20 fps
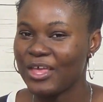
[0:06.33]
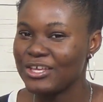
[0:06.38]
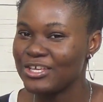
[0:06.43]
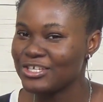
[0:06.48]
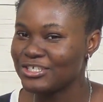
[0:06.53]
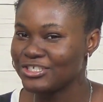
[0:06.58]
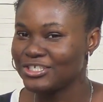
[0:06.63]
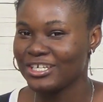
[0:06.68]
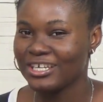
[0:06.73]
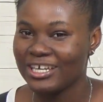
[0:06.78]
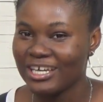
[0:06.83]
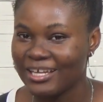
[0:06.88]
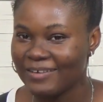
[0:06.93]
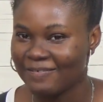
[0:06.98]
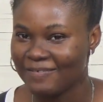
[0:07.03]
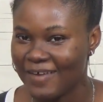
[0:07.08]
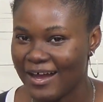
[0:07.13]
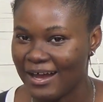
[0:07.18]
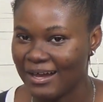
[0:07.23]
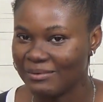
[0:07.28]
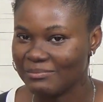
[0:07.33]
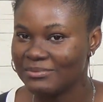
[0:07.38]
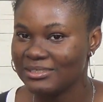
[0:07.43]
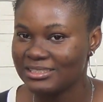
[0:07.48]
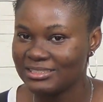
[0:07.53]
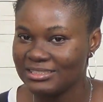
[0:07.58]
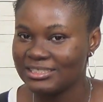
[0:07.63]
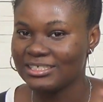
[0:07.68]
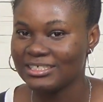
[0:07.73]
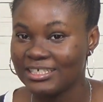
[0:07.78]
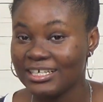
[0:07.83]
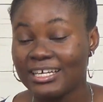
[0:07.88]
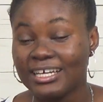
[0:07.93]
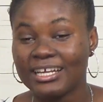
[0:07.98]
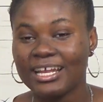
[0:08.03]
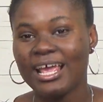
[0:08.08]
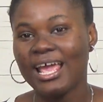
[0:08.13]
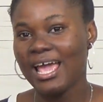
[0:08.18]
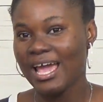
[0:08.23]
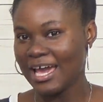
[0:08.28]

is she good, fam? Is she good?